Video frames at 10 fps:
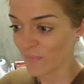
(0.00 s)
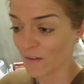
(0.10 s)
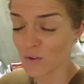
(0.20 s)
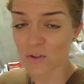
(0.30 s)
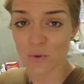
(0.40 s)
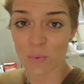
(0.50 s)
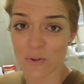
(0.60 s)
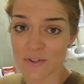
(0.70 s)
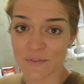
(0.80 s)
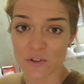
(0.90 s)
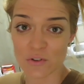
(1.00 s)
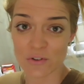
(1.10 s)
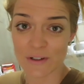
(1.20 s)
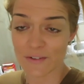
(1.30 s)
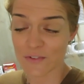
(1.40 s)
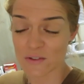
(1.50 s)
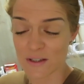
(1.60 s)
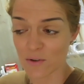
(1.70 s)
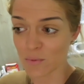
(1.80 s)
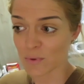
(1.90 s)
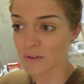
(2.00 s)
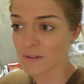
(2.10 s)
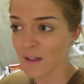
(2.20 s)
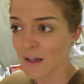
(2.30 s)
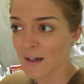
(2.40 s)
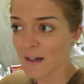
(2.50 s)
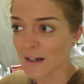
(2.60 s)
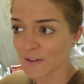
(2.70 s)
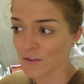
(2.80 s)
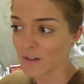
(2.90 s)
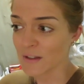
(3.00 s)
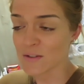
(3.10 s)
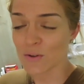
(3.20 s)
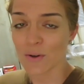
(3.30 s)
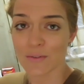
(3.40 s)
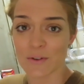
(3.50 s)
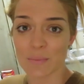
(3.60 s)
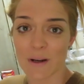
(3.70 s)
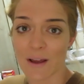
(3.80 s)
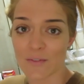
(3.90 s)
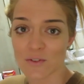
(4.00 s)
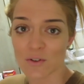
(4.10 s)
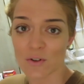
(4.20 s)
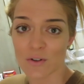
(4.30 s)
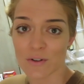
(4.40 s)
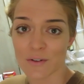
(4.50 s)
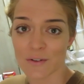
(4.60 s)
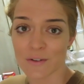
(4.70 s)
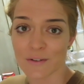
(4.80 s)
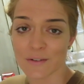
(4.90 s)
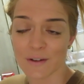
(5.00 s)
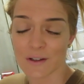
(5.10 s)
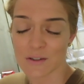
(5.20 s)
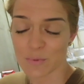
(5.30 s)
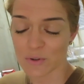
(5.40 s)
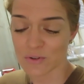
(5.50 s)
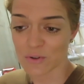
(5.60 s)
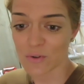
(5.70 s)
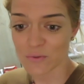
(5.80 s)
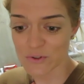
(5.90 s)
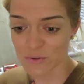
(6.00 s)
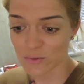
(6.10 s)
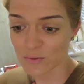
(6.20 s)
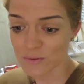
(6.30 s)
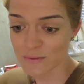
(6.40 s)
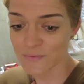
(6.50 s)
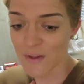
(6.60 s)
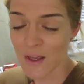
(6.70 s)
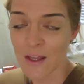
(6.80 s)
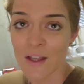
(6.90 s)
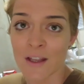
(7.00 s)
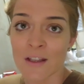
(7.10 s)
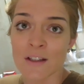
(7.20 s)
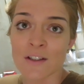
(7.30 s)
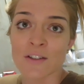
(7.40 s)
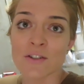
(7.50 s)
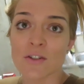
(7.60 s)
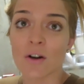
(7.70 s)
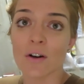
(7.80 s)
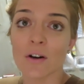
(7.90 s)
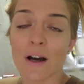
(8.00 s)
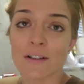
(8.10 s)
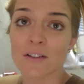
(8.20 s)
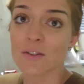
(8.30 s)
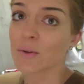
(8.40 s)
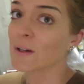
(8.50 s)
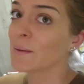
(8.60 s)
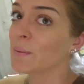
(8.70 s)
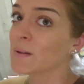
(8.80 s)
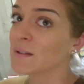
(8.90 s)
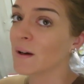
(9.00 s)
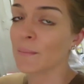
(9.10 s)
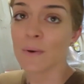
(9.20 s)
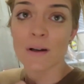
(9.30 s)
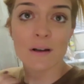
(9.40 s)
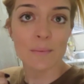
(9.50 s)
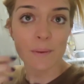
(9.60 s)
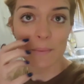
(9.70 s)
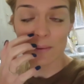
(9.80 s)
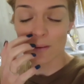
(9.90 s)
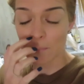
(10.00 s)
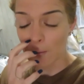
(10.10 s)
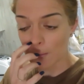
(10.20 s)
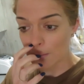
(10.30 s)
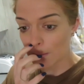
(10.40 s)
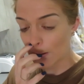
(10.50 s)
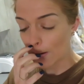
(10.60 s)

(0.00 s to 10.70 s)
I've got the worst flu and I feel terrible. I don't think it's COVID, but I have to go as protocol for school. So I just quickly put some BB cream on